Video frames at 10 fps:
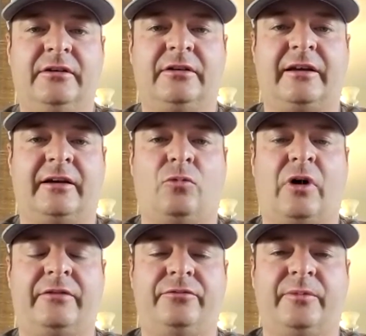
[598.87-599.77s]
can
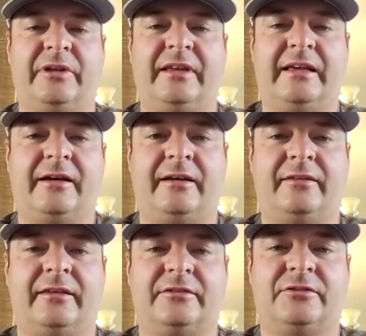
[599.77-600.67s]
unwind from the day kind
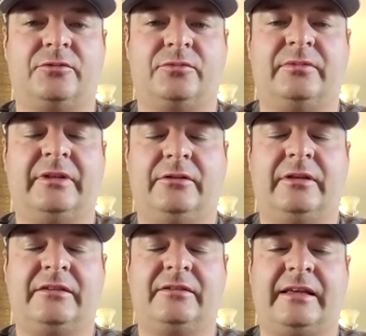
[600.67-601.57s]
of thing. So
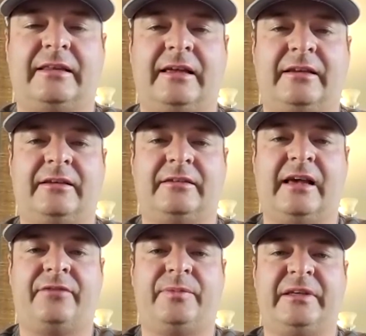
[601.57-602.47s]
things like that. It doesn't
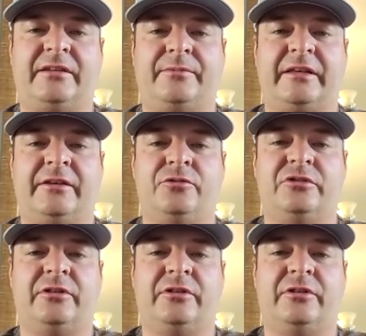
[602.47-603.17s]
have to be something huge.